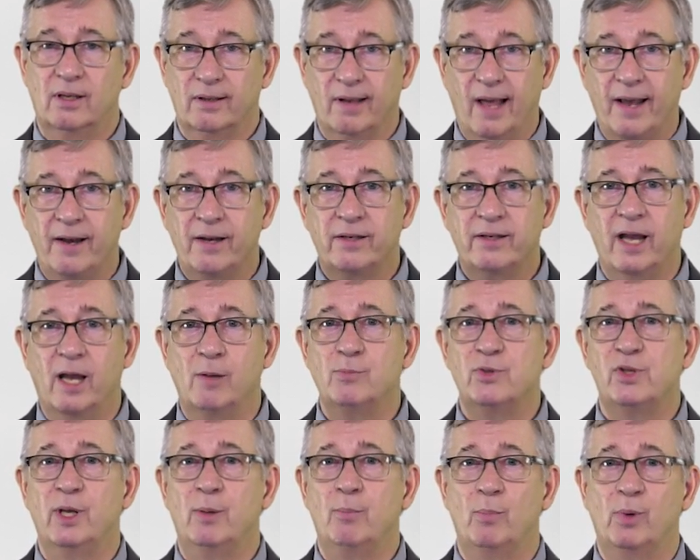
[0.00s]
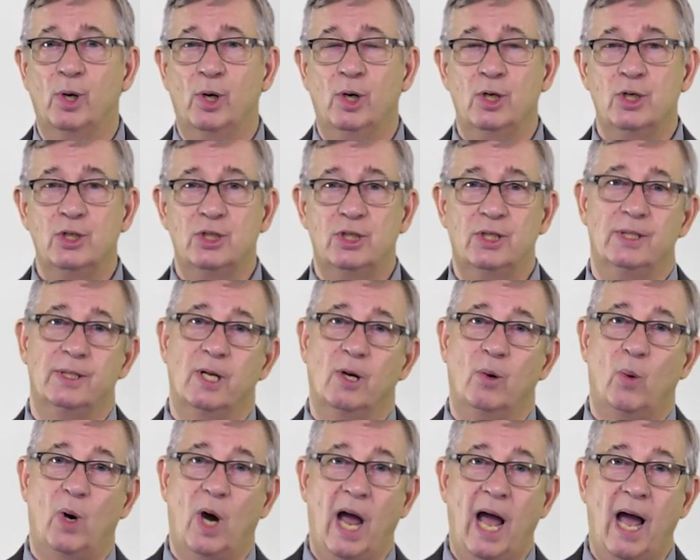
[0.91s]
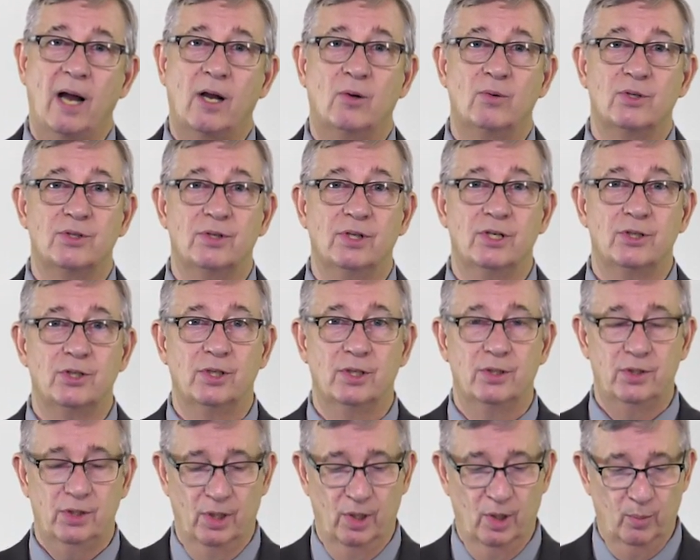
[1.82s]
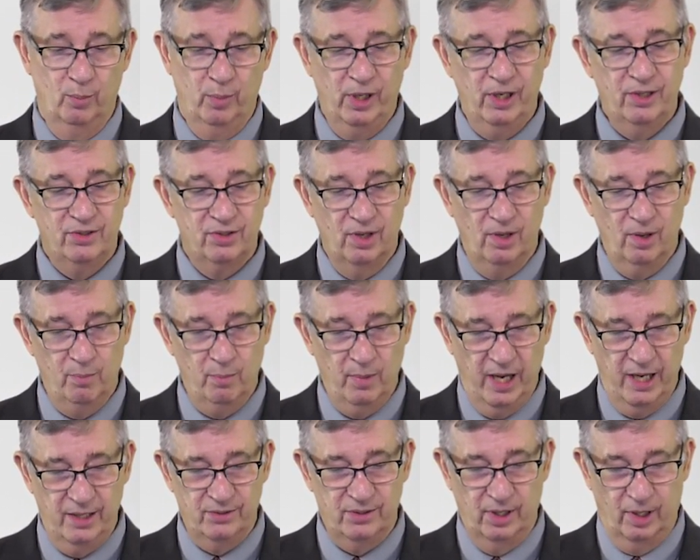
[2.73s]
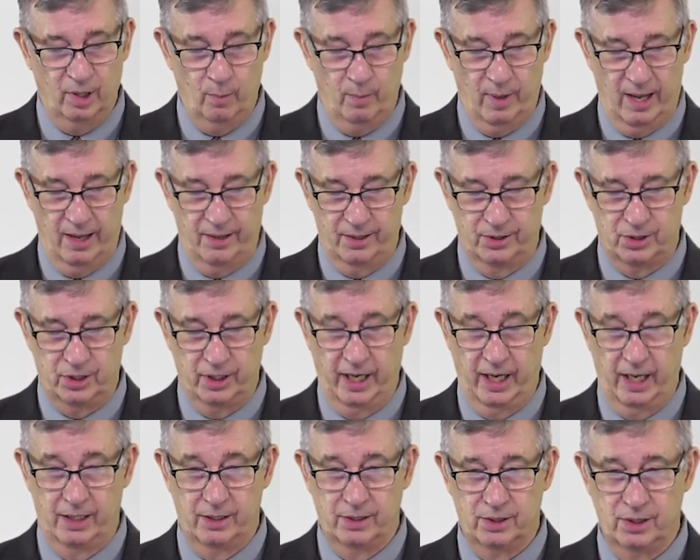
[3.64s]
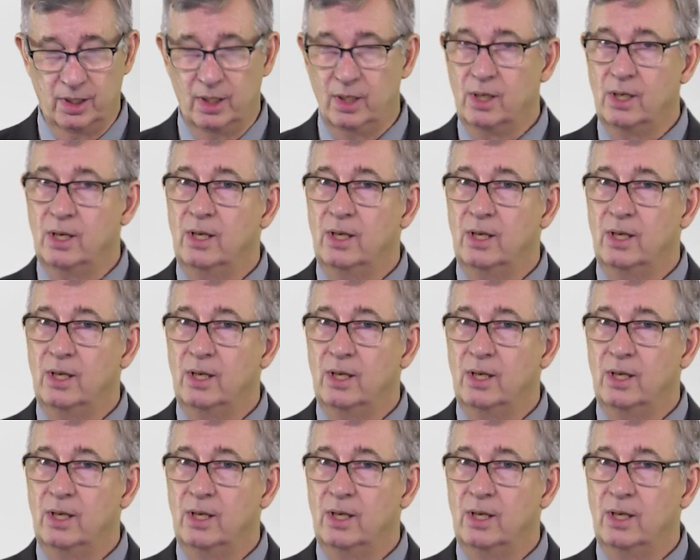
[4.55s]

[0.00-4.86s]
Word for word: A lot of times they merged and there were acquisitions, but it's an amazing amount of change.